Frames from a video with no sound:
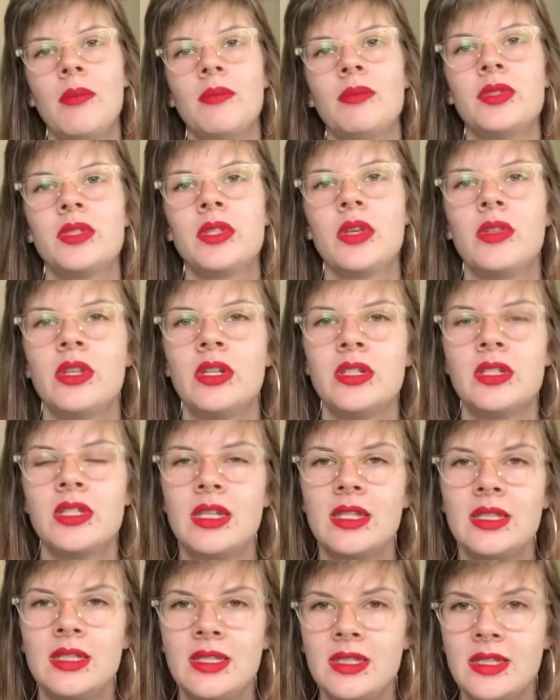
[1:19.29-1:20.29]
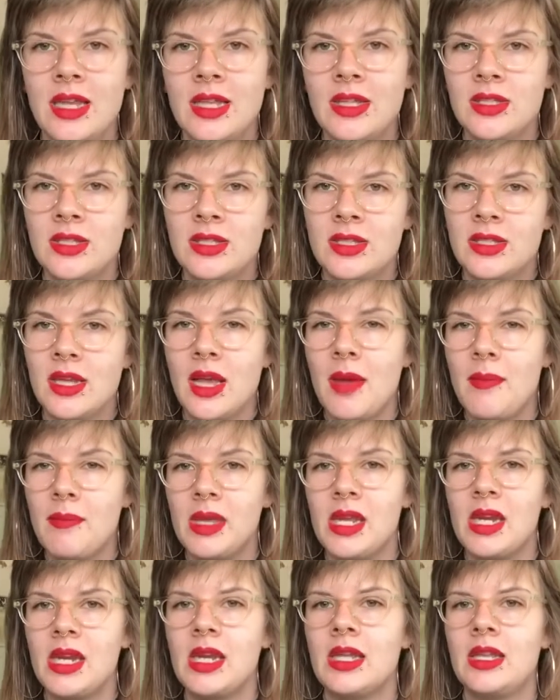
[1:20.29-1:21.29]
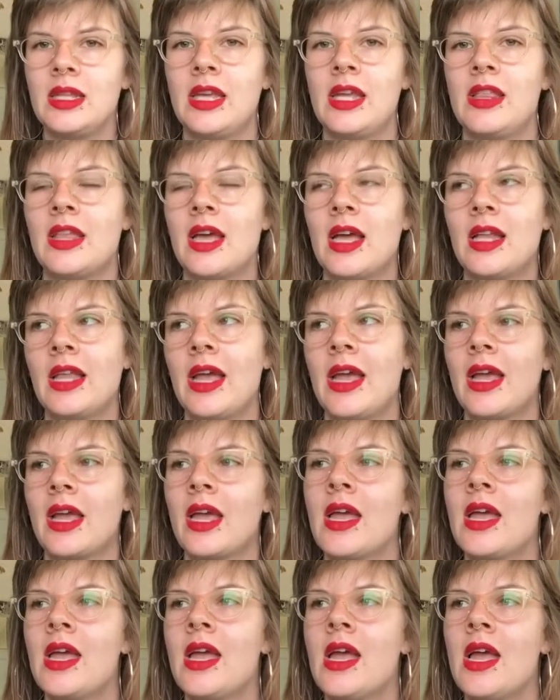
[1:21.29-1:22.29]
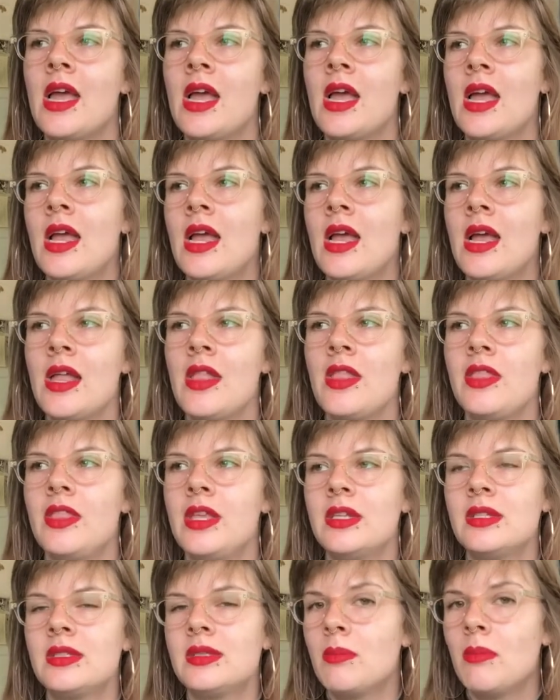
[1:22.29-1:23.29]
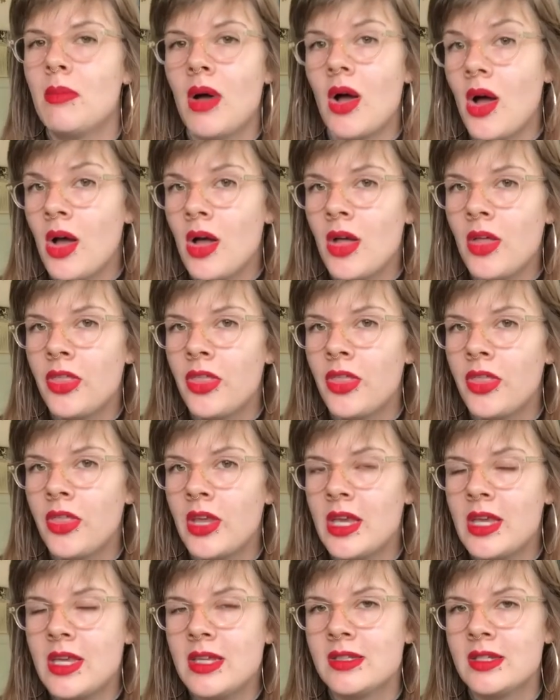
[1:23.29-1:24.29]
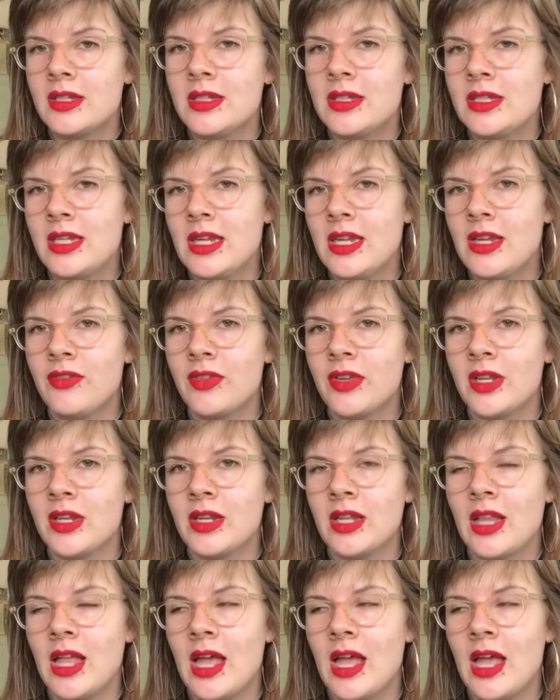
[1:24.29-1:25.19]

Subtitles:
So there's this sense immediately that this moth isn't even